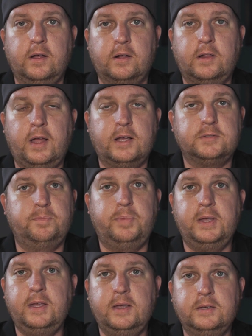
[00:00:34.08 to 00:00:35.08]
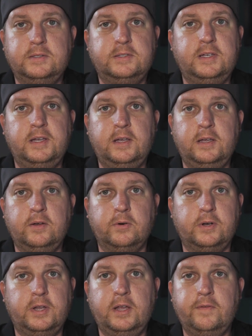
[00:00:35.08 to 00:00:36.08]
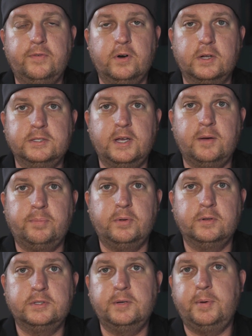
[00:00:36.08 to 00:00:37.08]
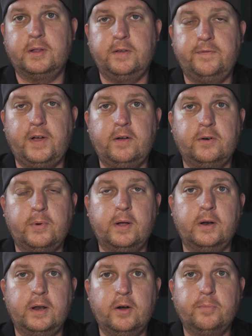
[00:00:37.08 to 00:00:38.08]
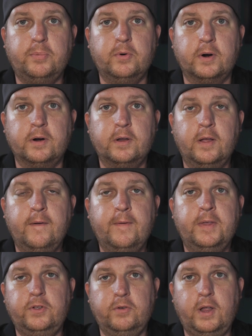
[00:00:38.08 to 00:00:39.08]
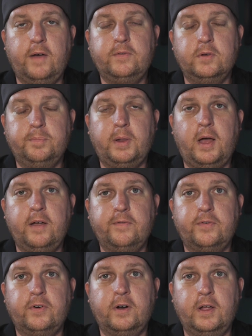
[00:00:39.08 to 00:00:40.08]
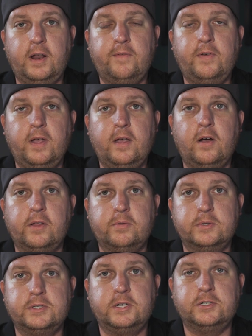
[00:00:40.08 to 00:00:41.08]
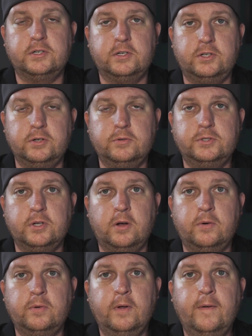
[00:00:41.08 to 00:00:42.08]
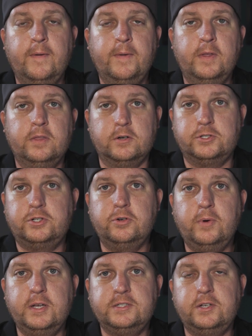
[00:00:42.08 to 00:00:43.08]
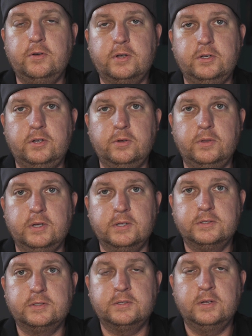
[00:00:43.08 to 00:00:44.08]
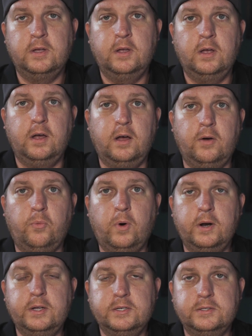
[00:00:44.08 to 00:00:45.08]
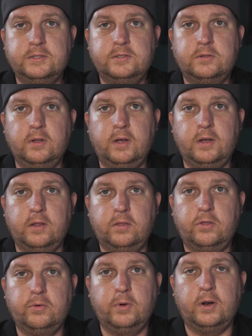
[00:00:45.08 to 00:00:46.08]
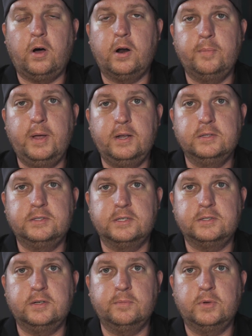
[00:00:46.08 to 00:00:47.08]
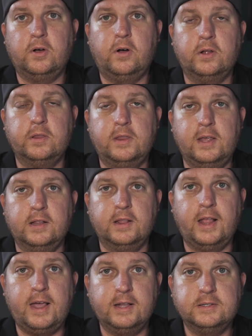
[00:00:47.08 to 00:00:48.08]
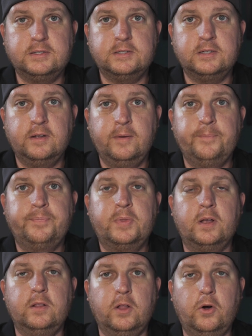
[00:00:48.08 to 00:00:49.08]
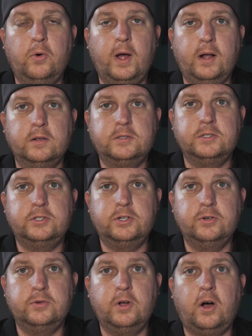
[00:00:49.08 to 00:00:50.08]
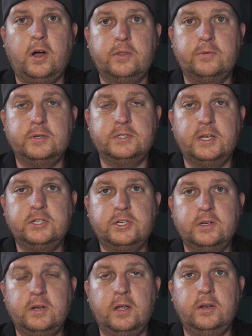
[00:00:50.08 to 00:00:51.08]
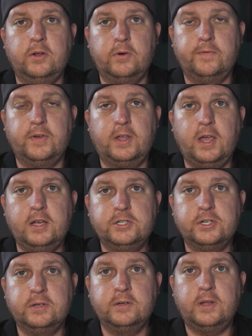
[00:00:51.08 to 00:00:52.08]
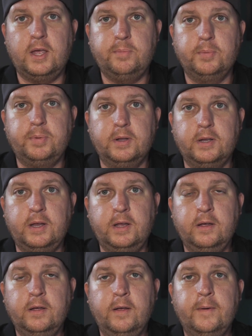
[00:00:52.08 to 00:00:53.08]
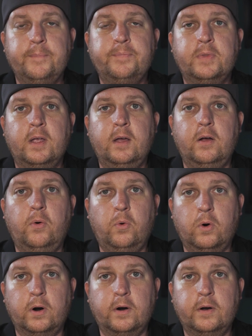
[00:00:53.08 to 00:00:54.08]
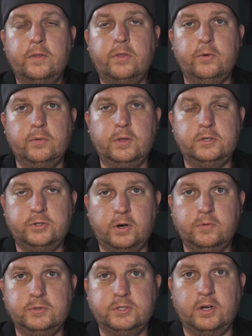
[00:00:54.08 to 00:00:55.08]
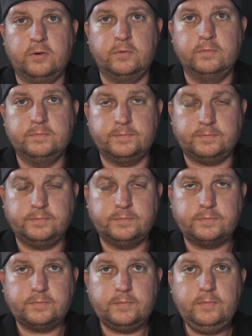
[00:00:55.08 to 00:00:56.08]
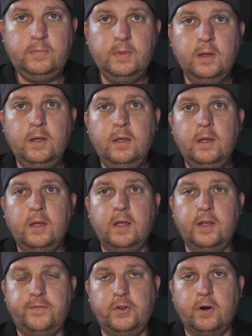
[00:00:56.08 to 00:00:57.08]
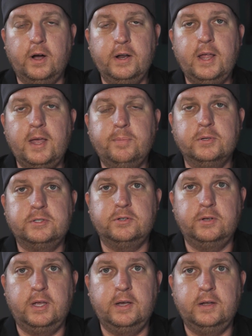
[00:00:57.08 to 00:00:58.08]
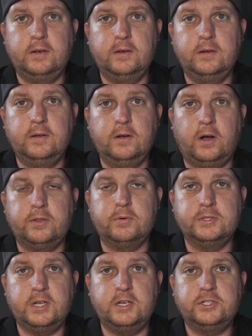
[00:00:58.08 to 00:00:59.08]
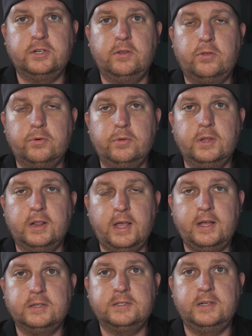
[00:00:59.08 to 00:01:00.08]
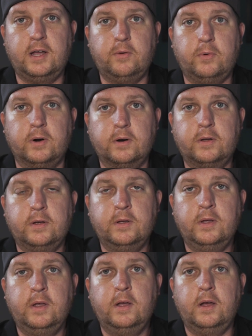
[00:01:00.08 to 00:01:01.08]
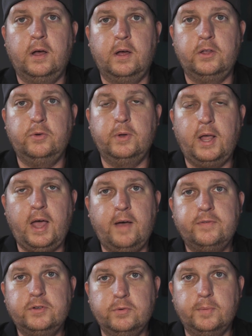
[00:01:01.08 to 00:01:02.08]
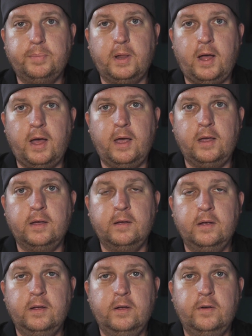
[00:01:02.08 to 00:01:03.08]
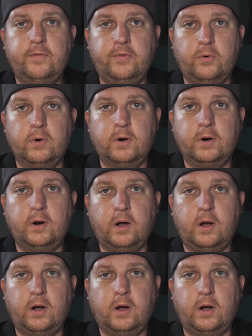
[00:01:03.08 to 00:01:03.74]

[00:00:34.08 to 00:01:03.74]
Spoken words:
class B, C, or D, for example, typically found around an airport, you'd have to apply for an FAA authorization to do so. There's two ways that you can do this. One is through an automated system called the LAANC, Low Altitude Authorization and Notification Capability, or through the Dronezone. If you're unable to get authorization through the LAANC network, you would have to apply for